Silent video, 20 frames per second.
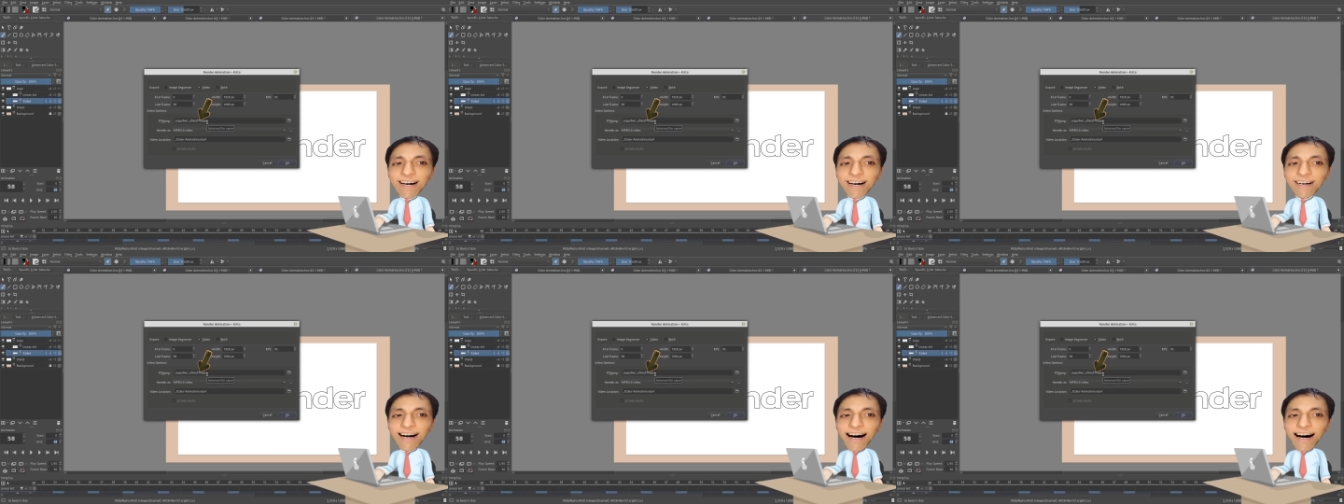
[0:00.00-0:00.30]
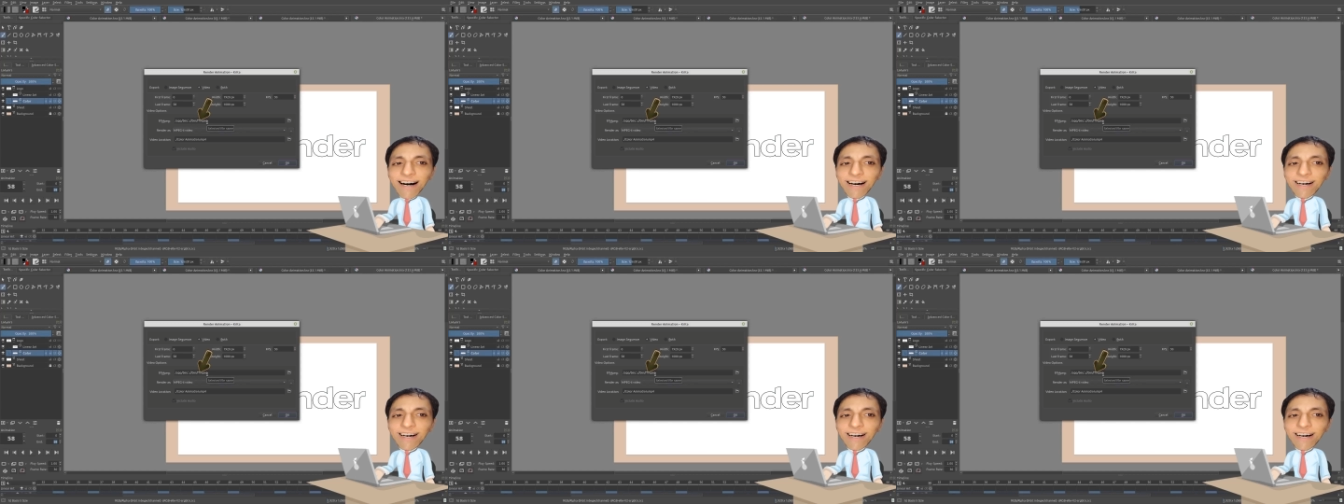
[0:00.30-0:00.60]

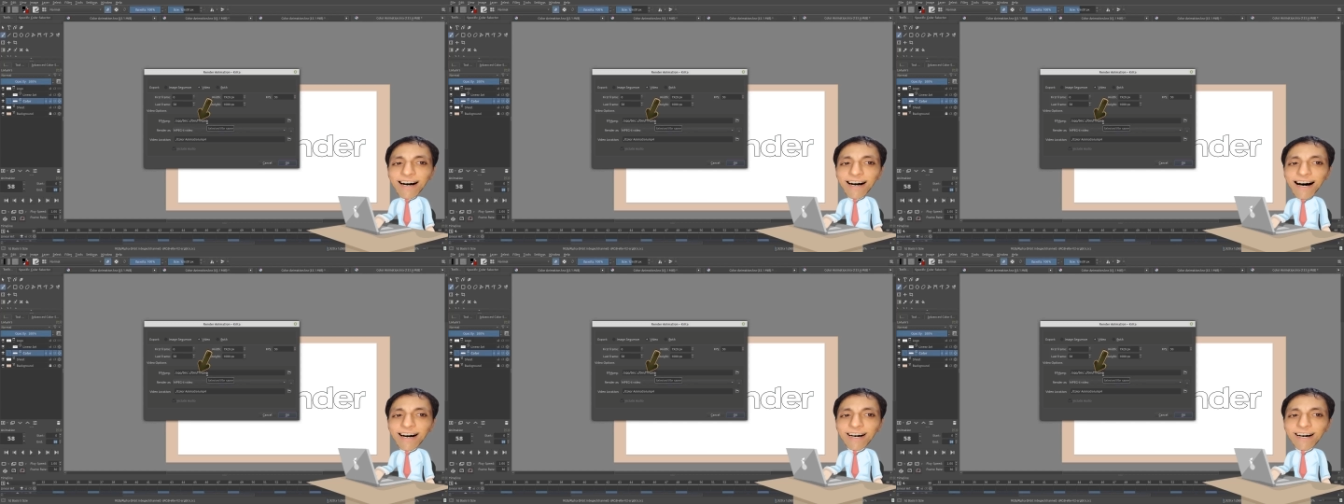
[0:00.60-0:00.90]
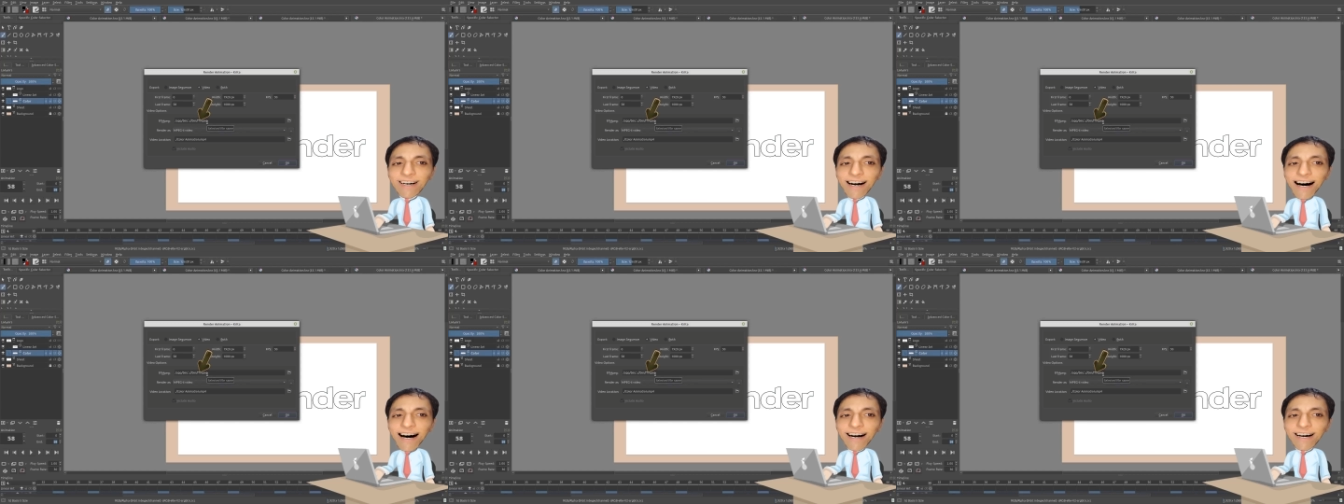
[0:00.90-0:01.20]
Apparently this
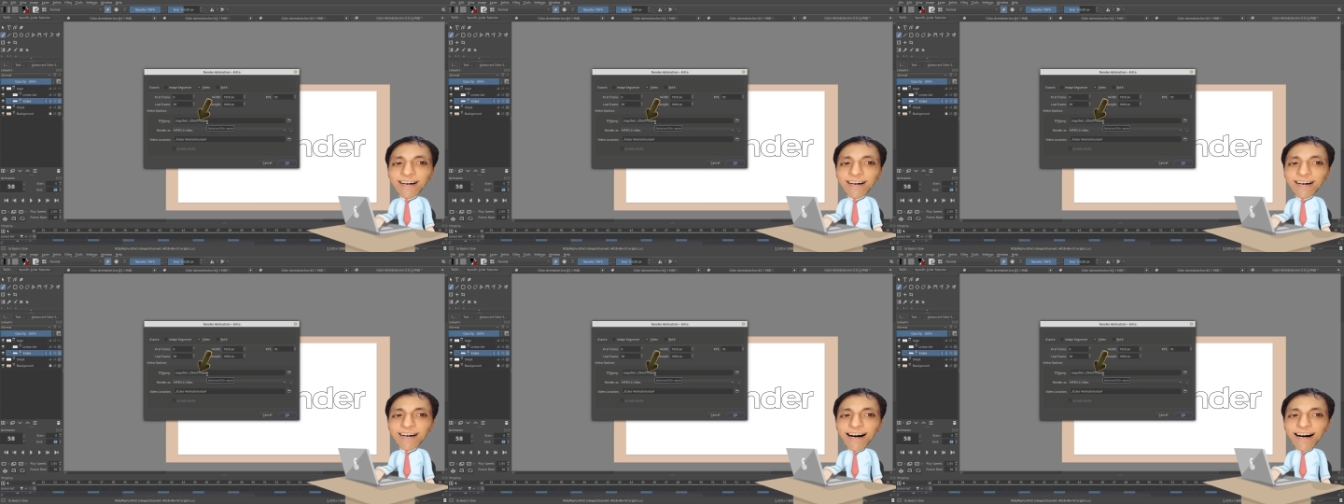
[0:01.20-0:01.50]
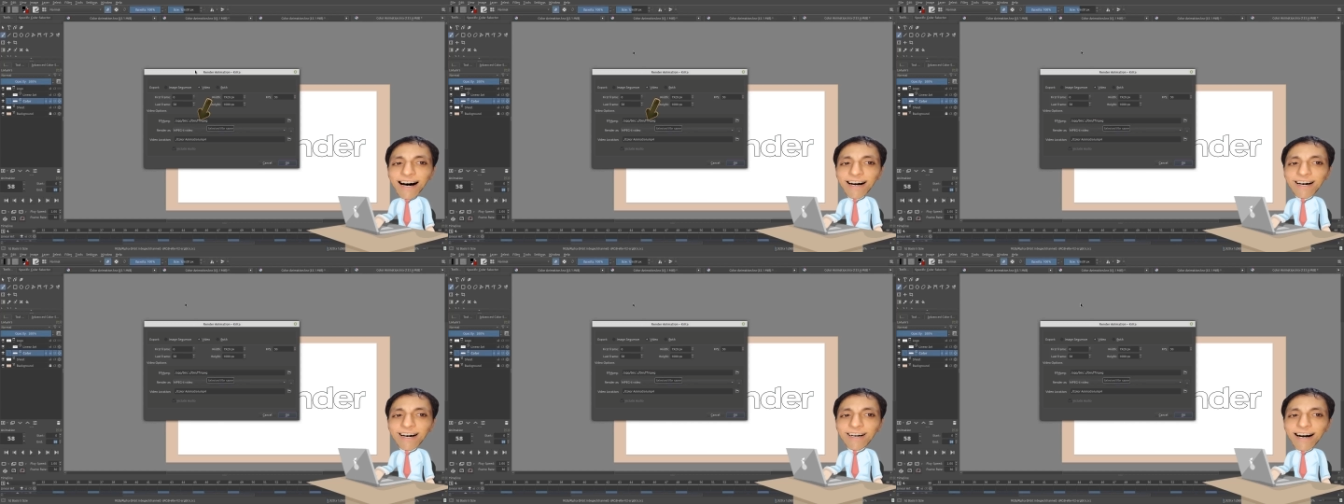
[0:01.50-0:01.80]
copy
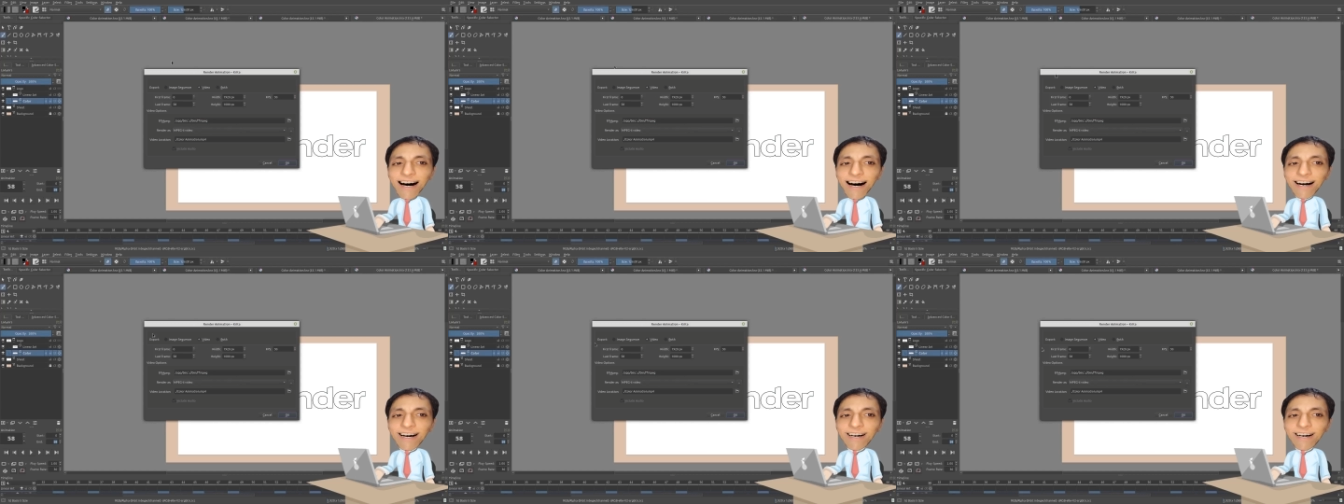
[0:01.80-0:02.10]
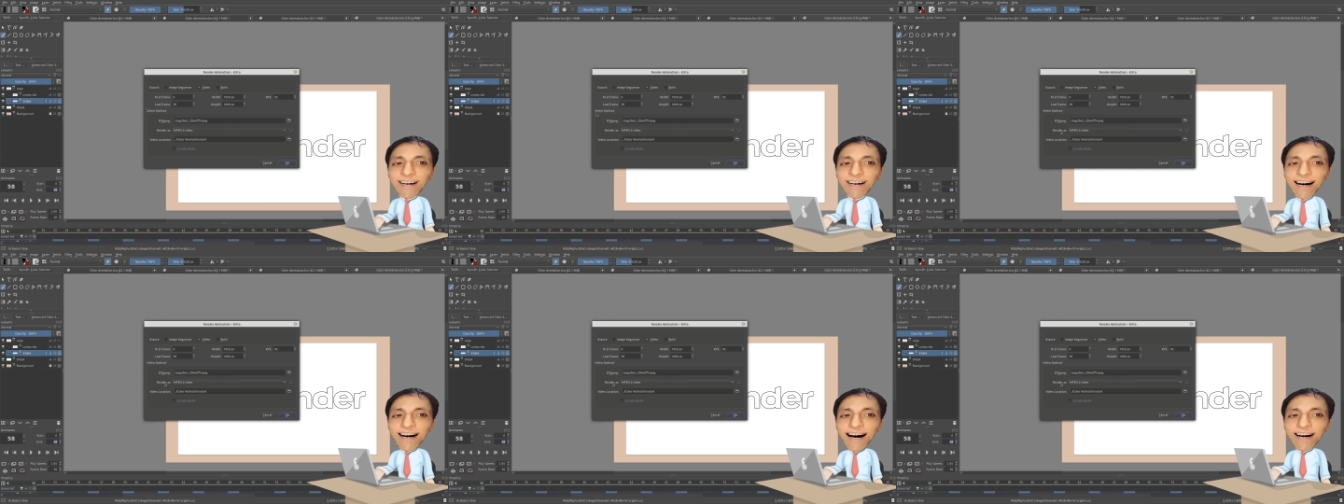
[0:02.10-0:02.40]
ships with
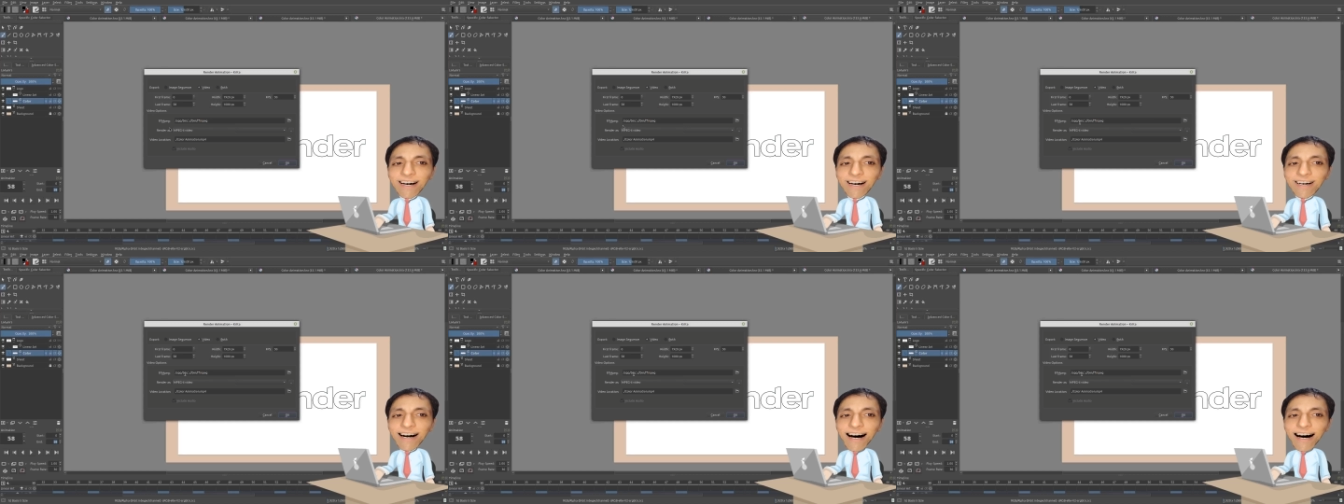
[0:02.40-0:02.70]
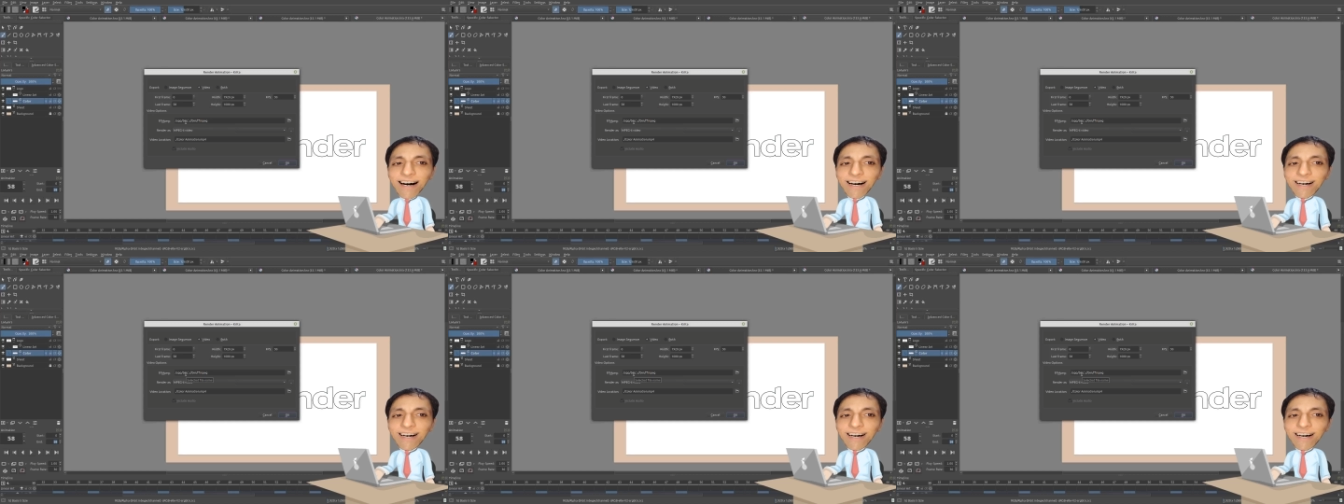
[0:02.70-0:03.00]

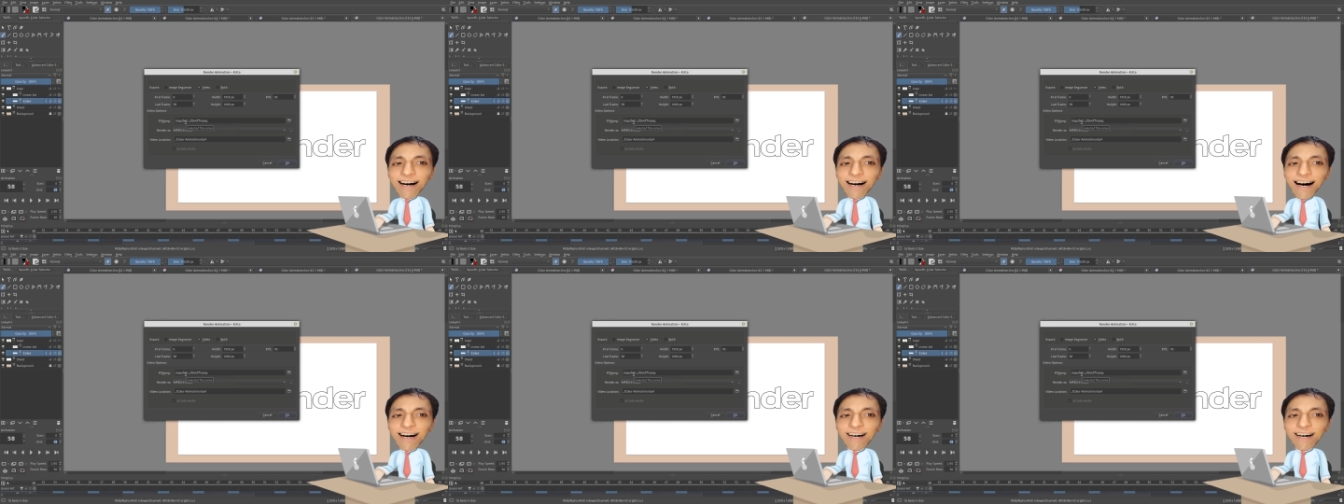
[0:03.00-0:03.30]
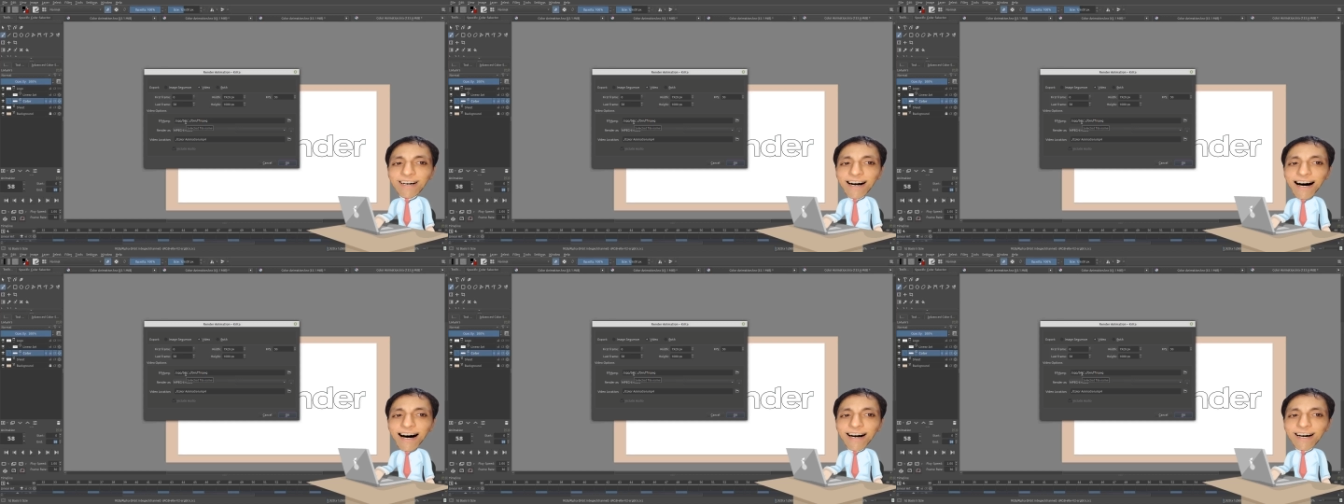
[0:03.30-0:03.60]
FFmpeg
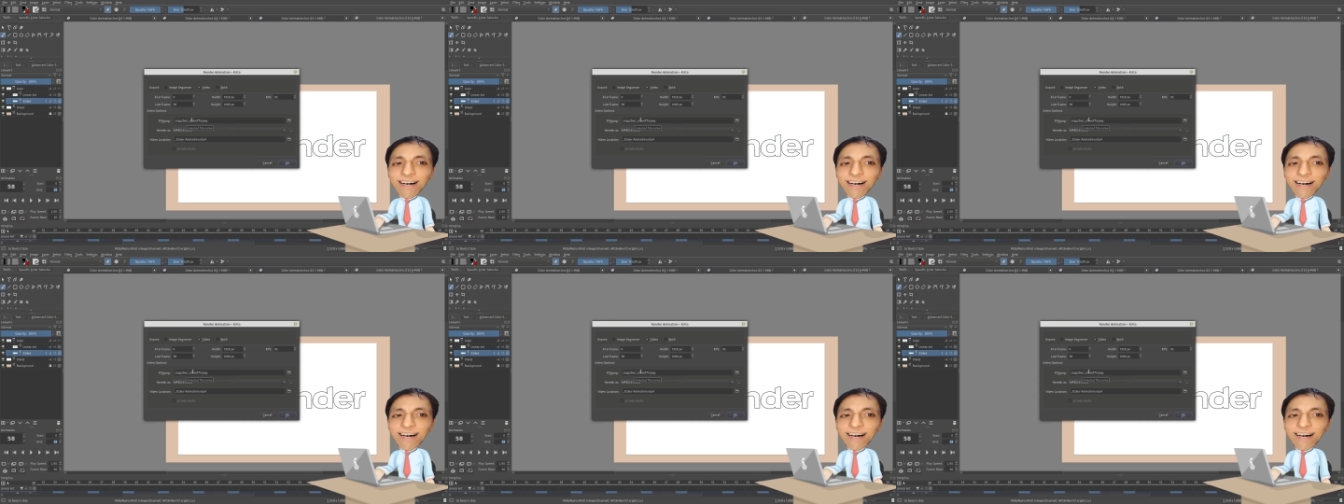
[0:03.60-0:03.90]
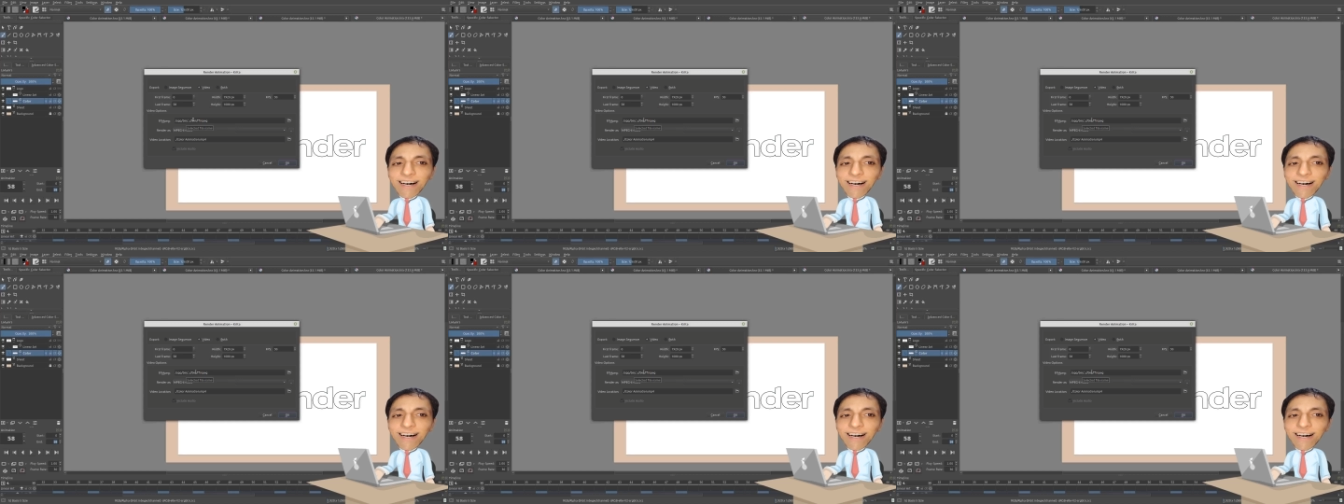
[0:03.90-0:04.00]
already.